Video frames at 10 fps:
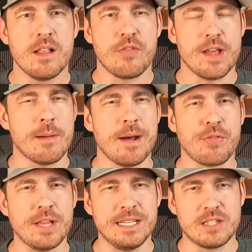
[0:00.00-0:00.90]
Think about
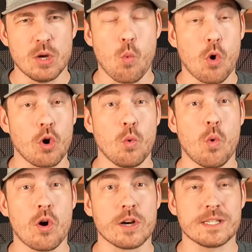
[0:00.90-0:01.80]
the world
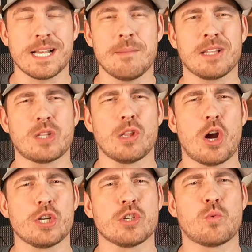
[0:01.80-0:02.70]
wars. Think about the
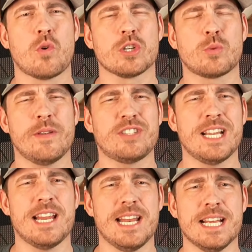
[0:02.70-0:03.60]
largest wars we've
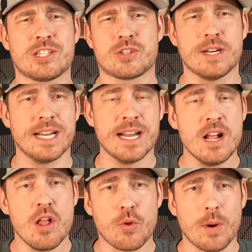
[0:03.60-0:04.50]
seen in history
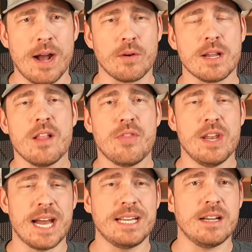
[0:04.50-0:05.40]
throughout the
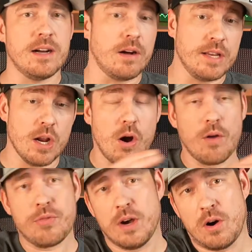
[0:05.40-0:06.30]

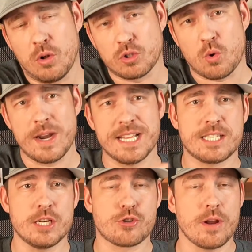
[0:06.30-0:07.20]
the whole 20th
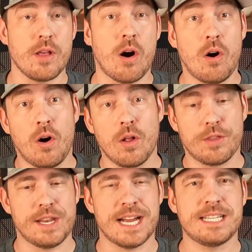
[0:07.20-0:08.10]
century, all
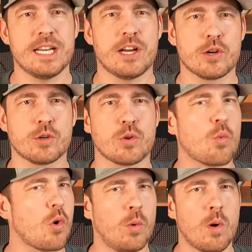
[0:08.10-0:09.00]
the 1900s with
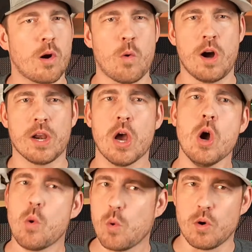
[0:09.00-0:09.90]
World War I,
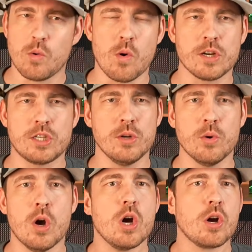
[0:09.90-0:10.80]
World War II,
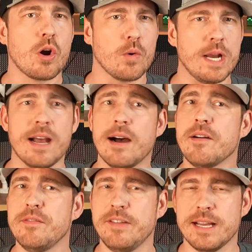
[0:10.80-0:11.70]
Korea,
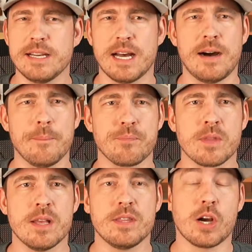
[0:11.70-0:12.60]
Vietnam,
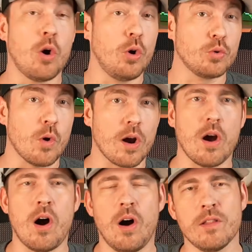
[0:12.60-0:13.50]
the Cold War.
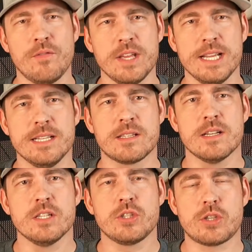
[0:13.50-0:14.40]
All of these
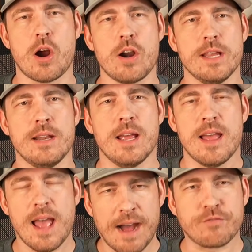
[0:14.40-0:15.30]
started
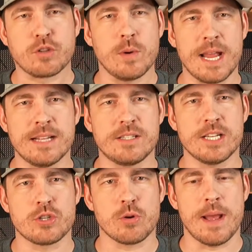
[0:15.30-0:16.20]
after we had
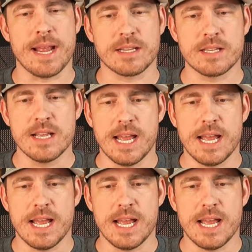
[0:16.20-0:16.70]
central banks.